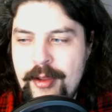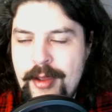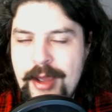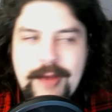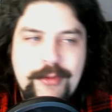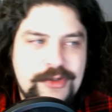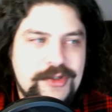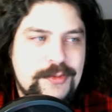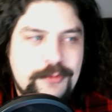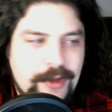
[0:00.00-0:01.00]

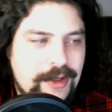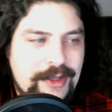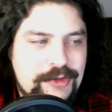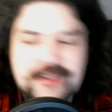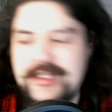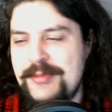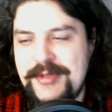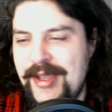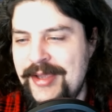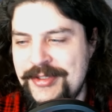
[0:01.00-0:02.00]
it just seems
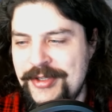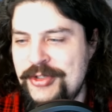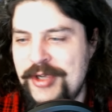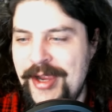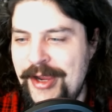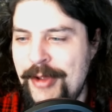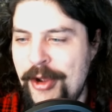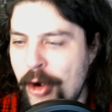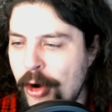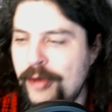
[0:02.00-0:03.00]
like such a
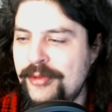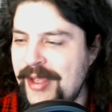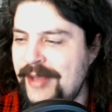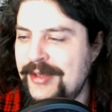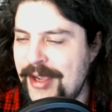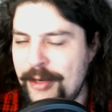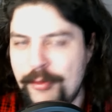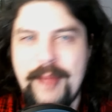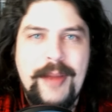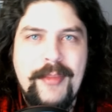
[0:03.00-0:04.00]
hard thing to kind of
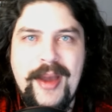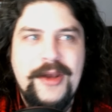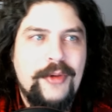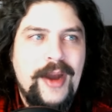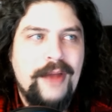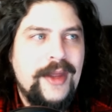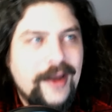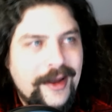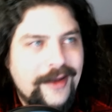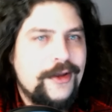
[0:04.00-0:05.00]
wrap my mind around. Like,
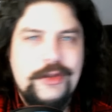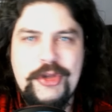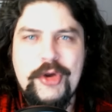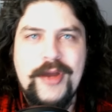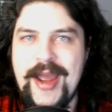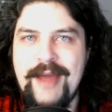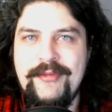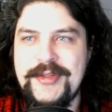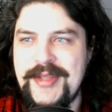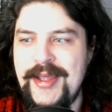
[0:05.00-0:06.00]
you already have
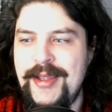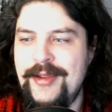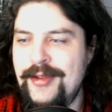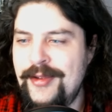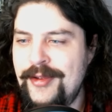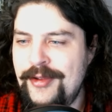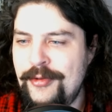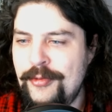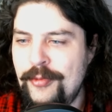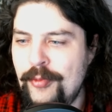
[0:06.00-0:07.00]
this thing,
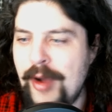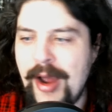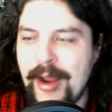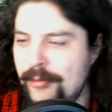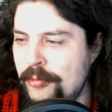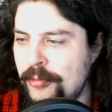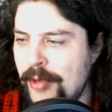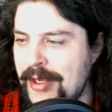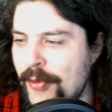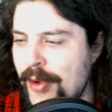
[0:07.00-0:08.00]
why
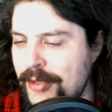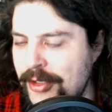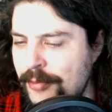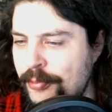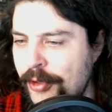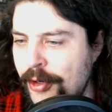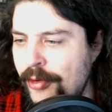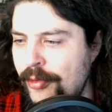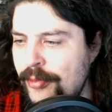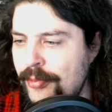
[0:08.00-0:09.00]
go out and get the
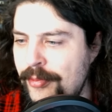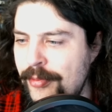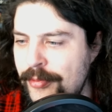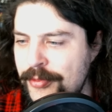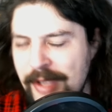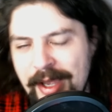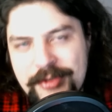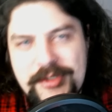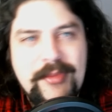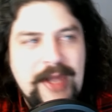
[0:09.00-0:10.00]
Pro? Yeah,
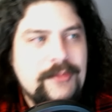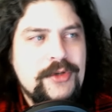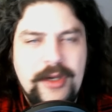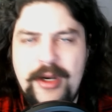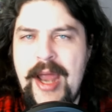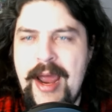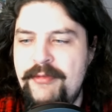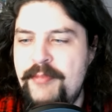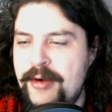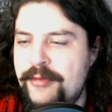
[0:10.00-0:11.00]
some games are gonna
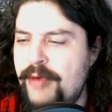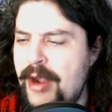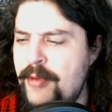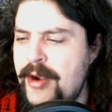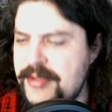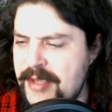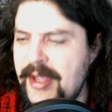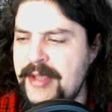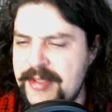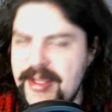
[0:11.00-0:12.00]
have better frame rates, I
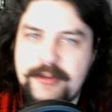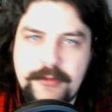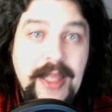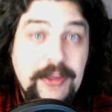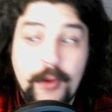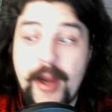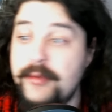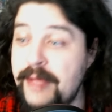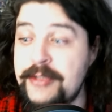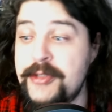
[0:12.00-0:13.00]
guess, and that's great,
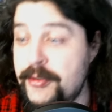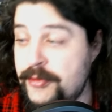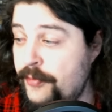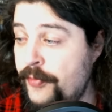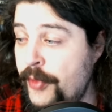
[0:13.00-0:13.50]
that's awesome.